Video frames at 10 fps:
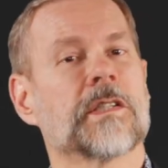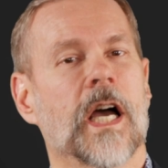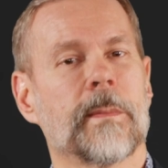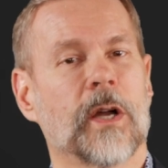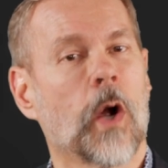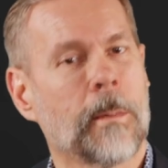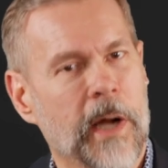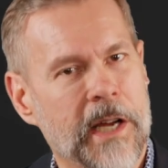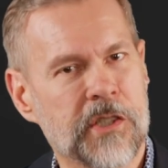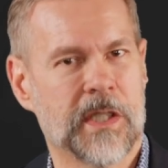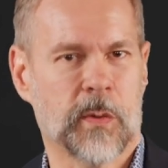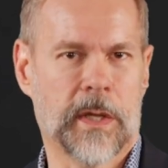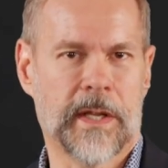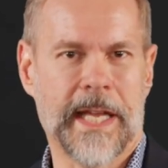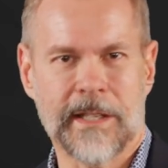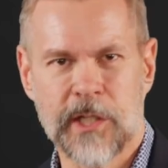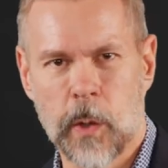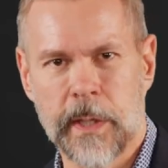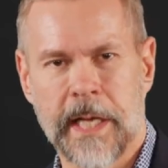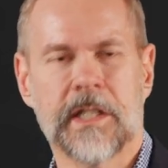talk about corporations, whether they can
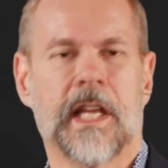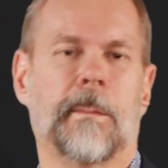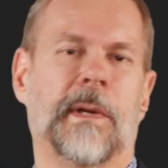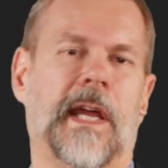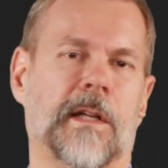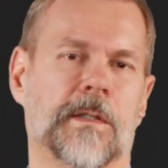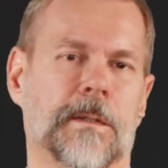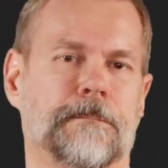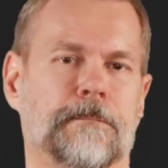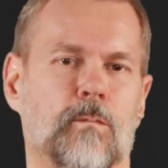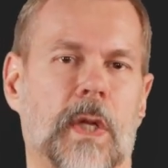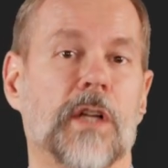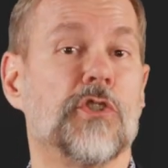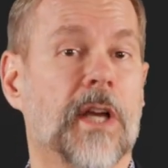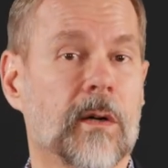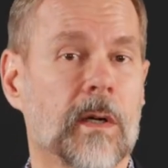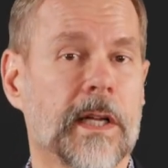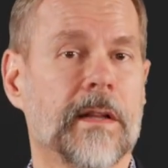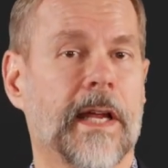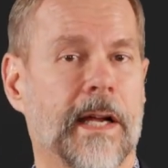donate to campaigns.
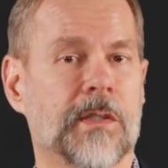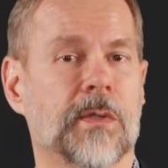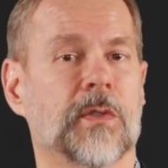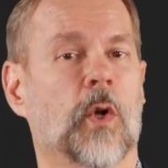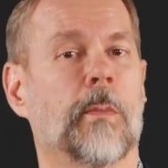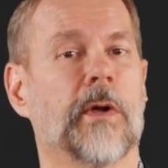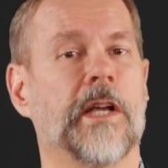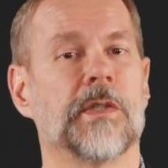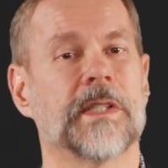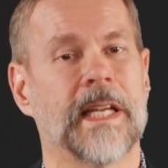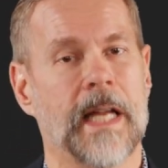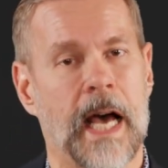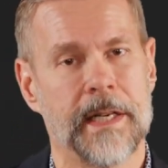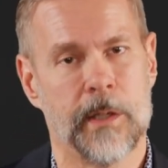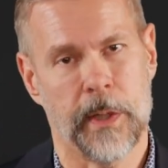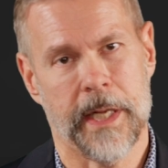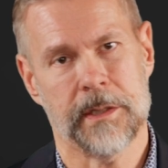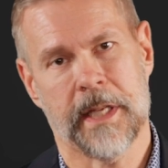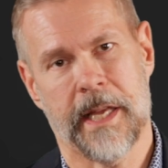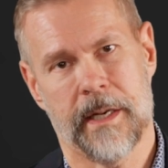Generally, the answer is corporations cannot donate
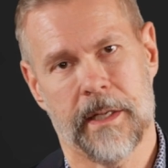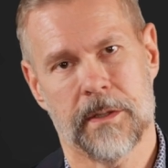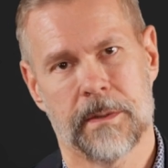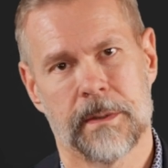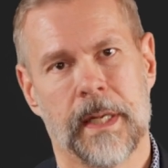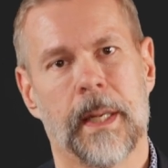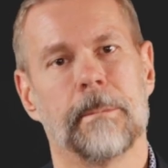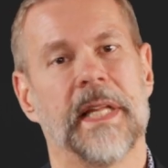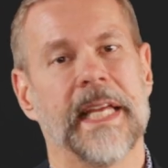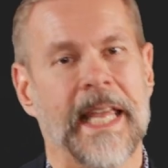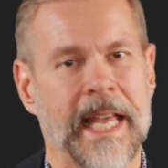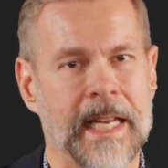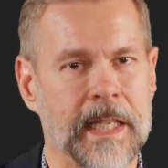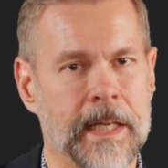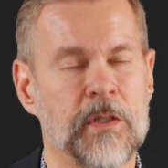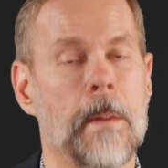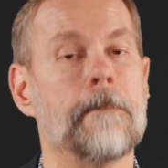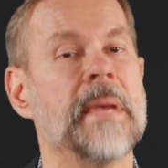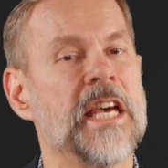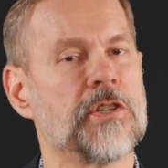to candidates, but they can give to
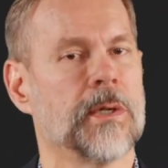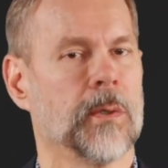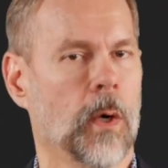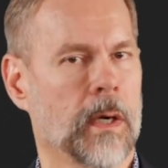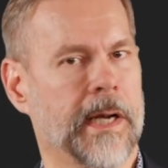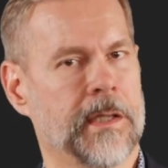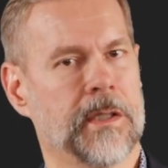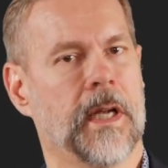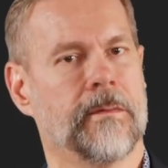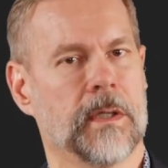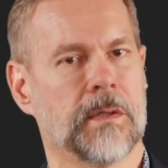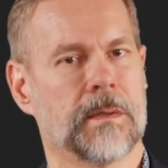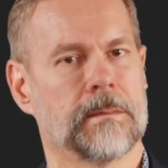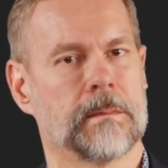measure-oriented efforts.